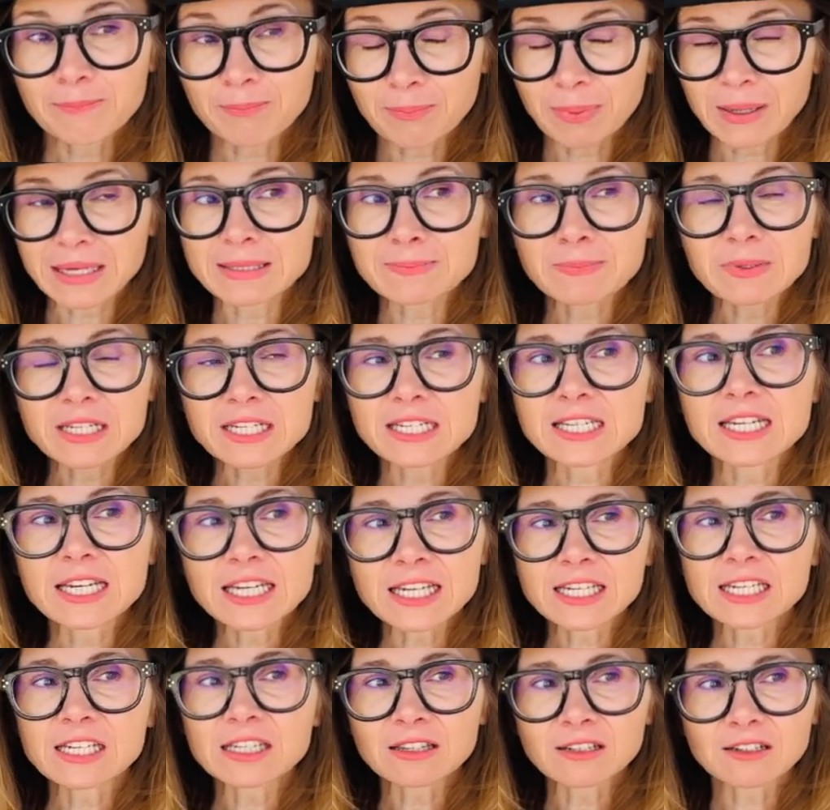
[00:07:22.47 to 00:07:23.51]
but
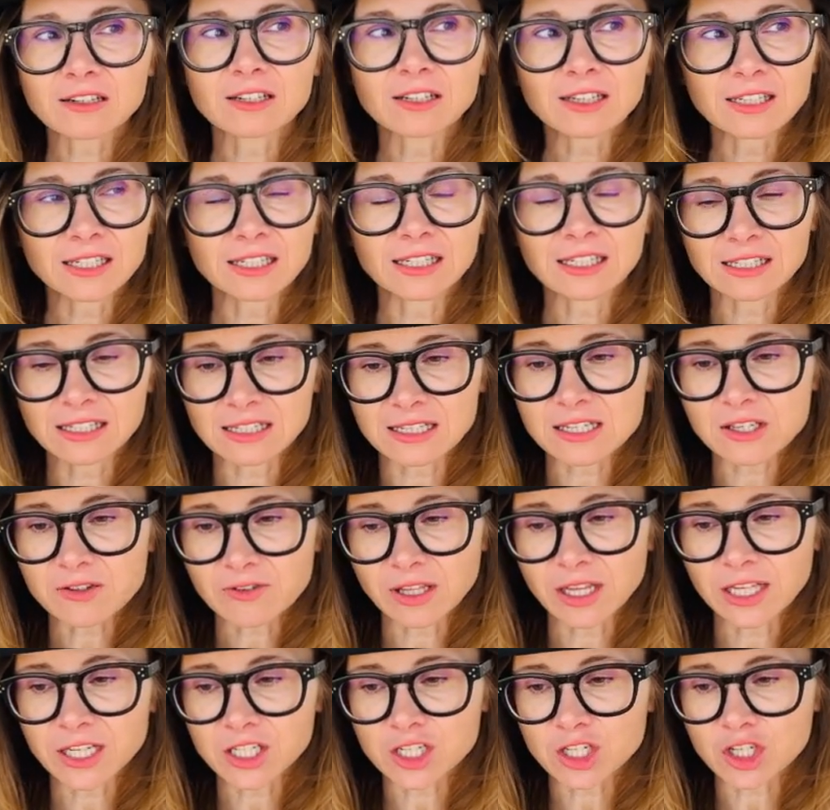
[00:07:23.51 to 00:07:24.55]
particularly in this
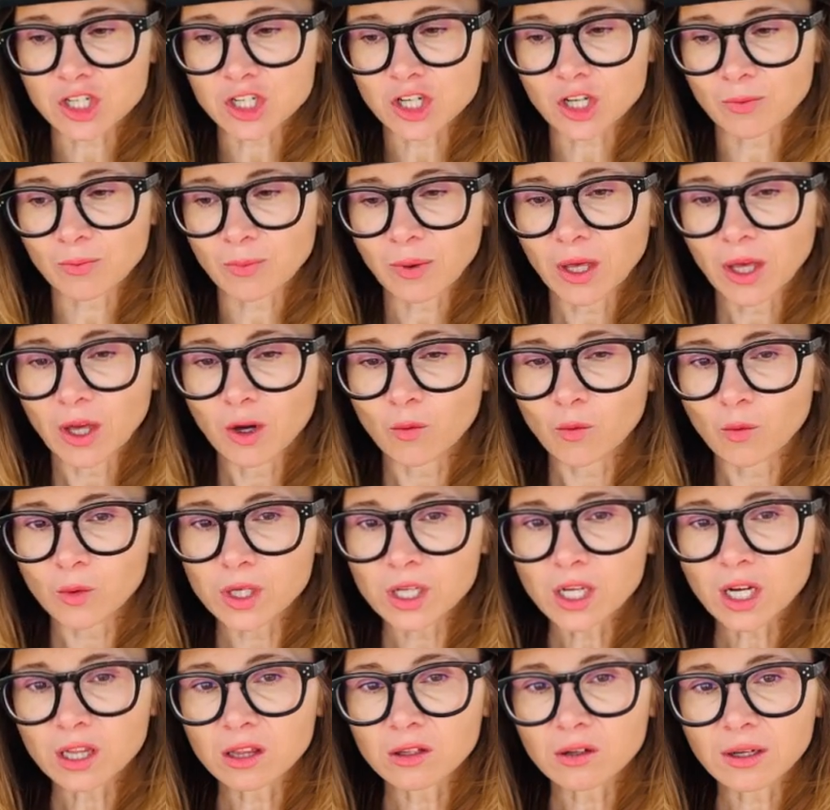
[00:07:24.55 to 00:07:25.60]
relationship,
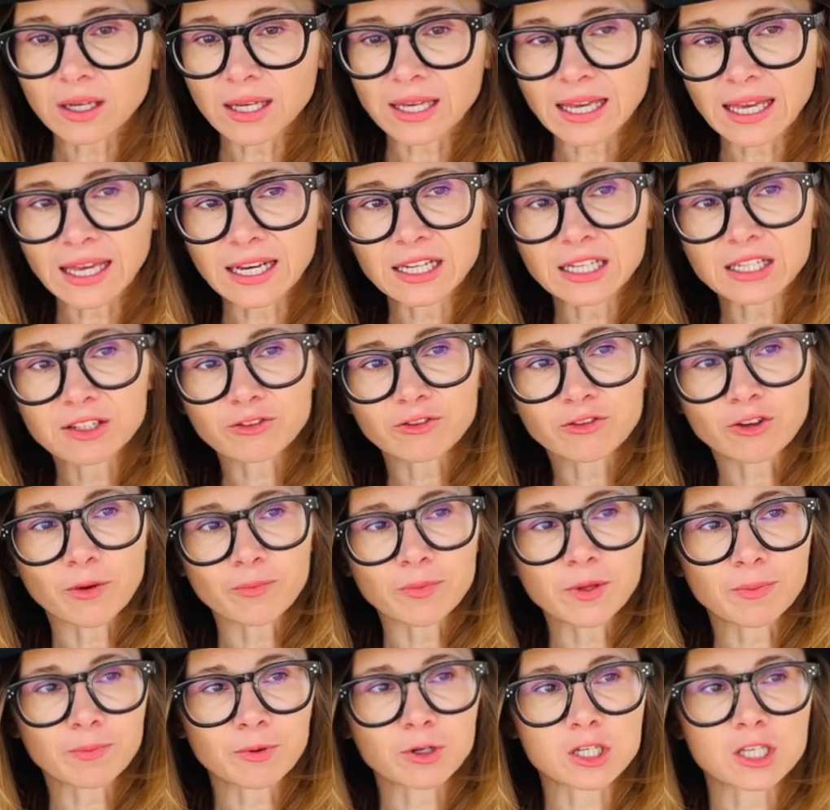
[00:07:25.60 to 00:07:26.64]
we are looking at it
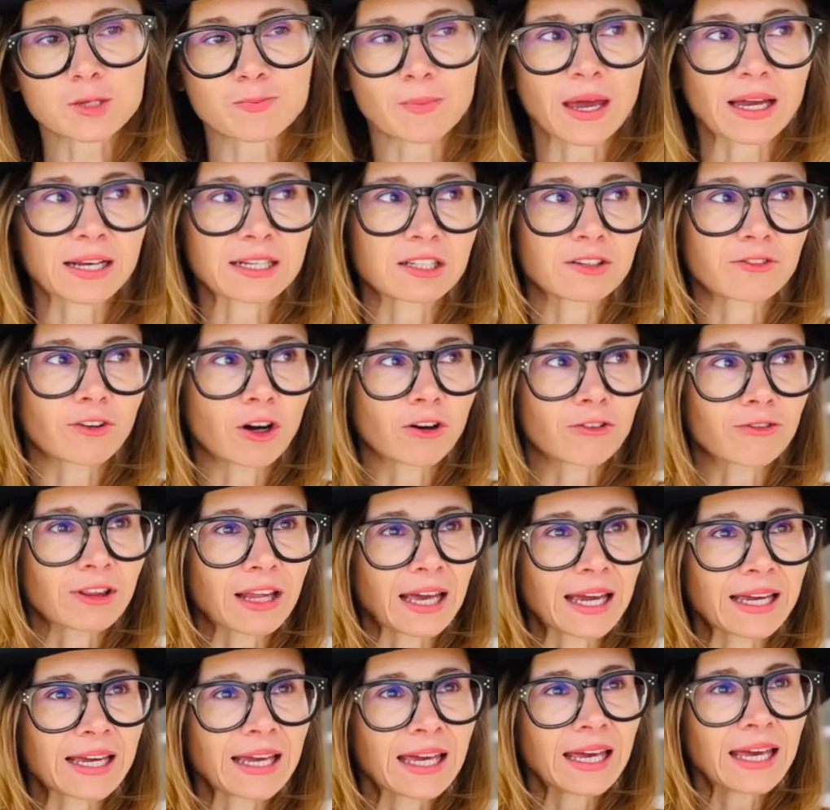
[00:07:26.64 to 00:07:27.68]
from the perspective of
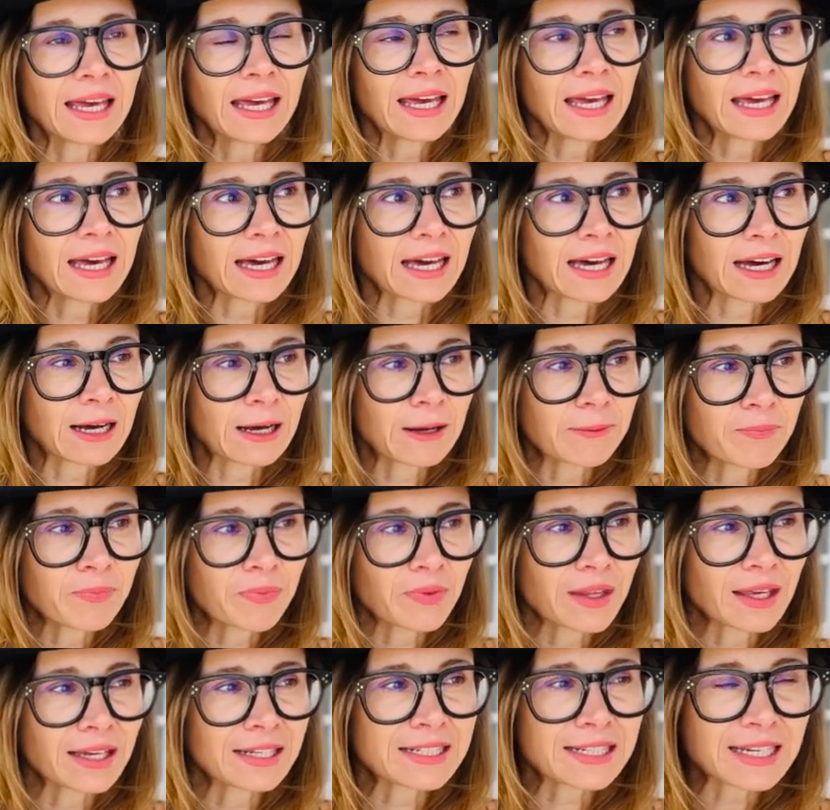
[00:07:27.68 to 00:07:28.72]
like
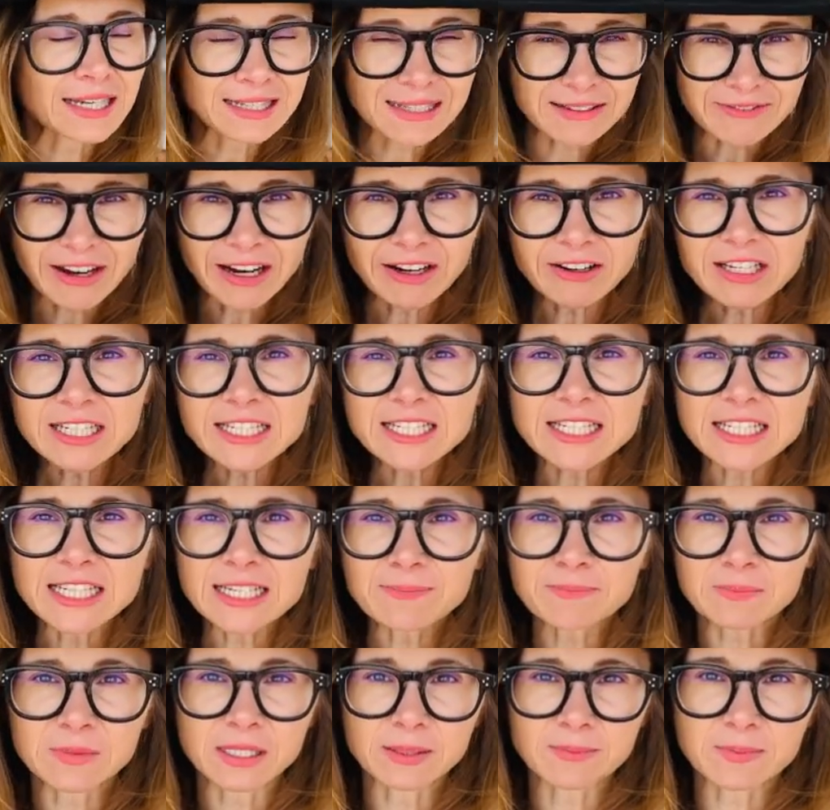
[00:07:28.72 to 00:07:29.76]
a very
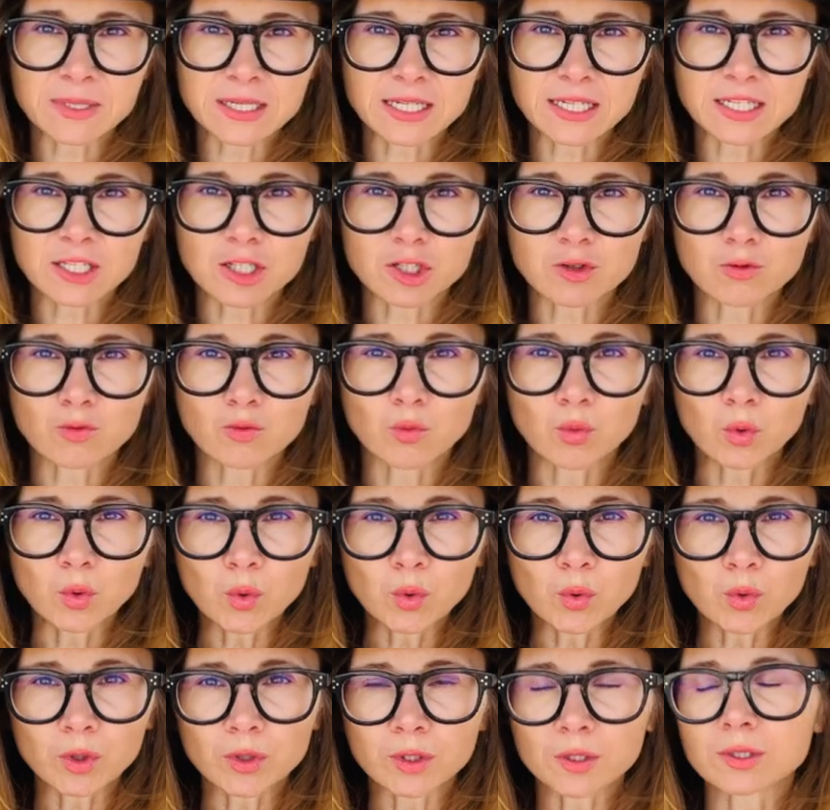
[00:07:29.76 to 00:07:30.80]
deep-seated
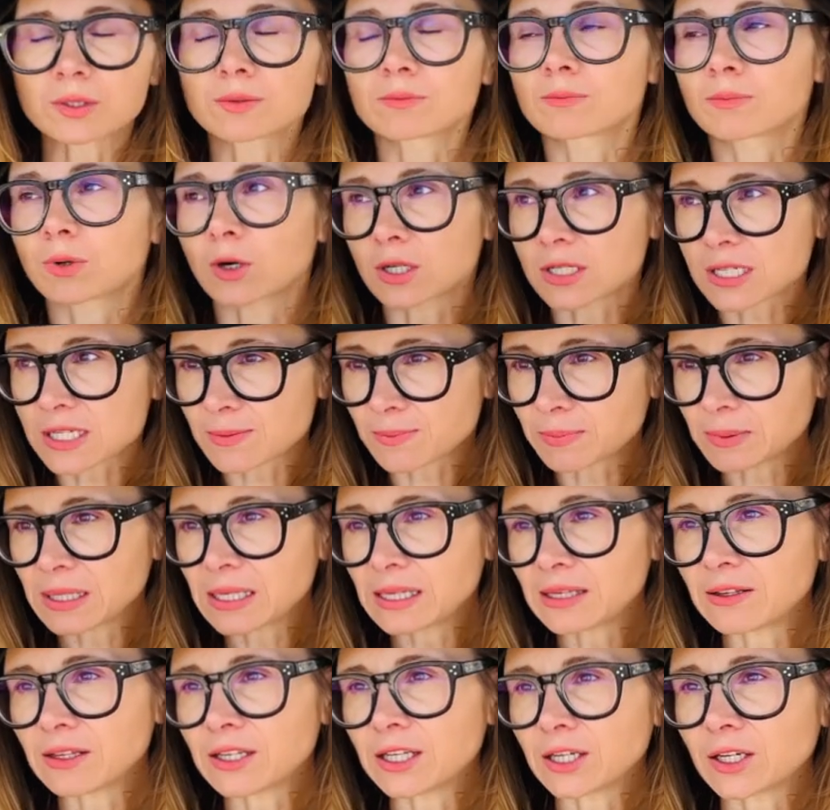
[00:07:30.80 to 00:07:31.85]
wound,
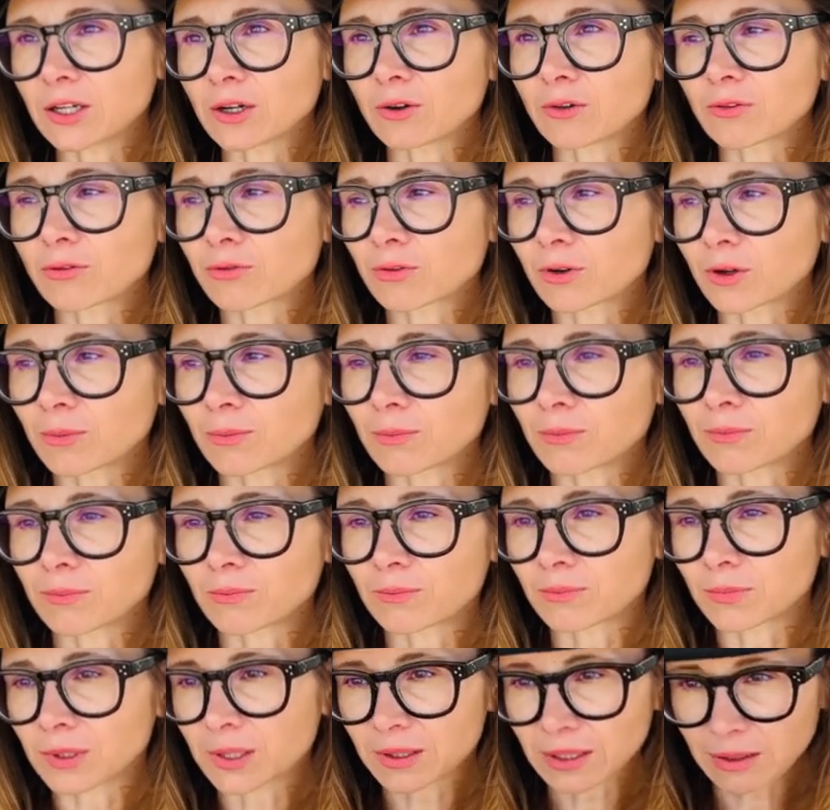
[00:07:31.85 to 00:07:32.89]
possibly,
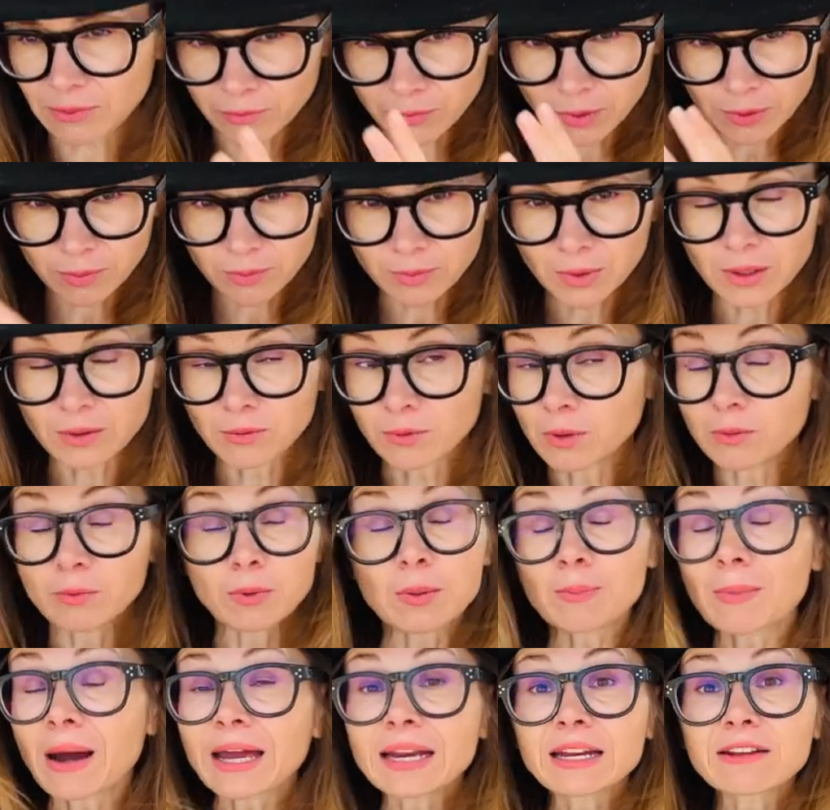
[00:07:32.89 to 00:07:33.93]
from that
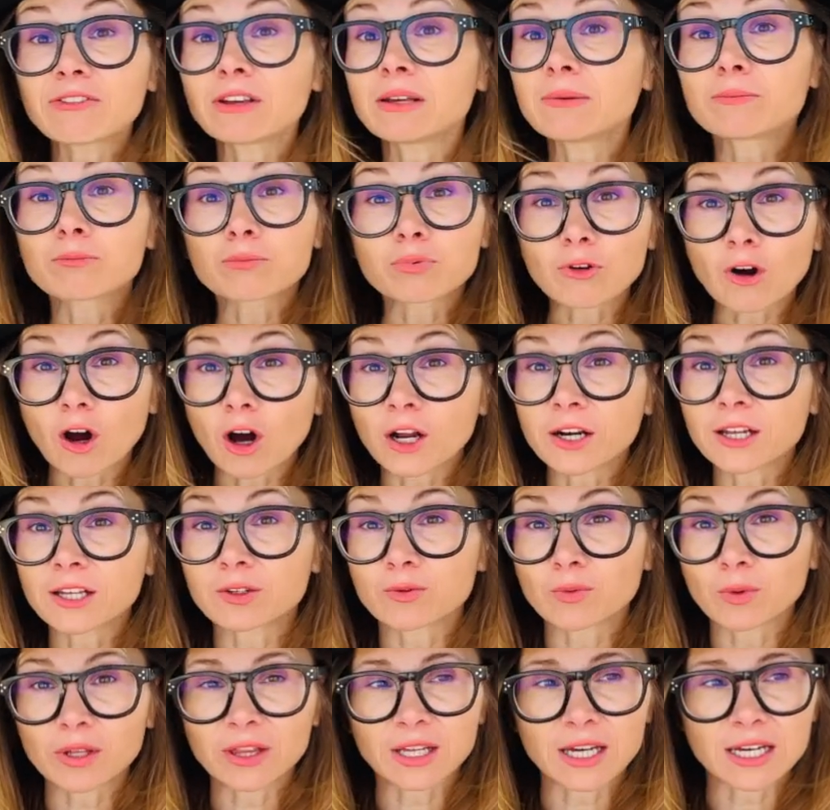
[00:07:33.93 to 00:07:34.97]
we might have even brought
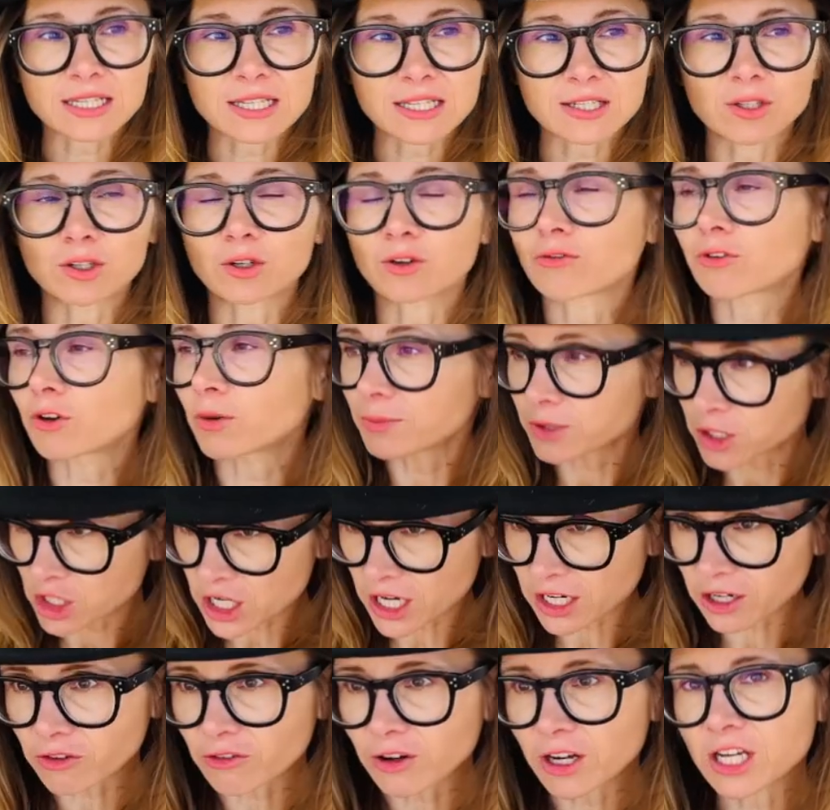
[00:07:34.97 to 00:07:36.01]
it with us, from
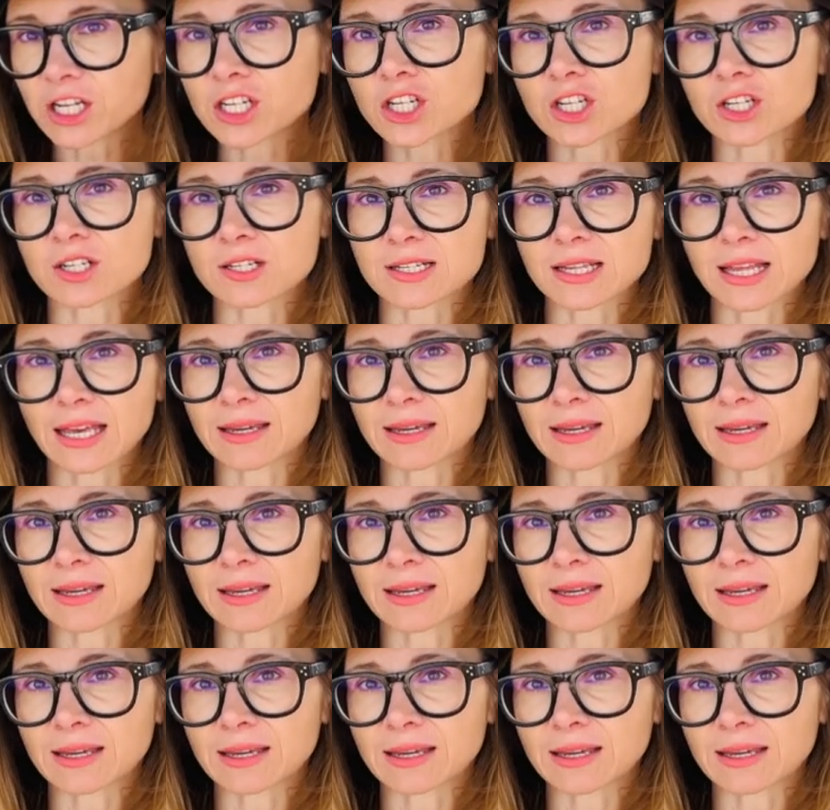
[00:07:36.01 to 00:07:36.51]
generations.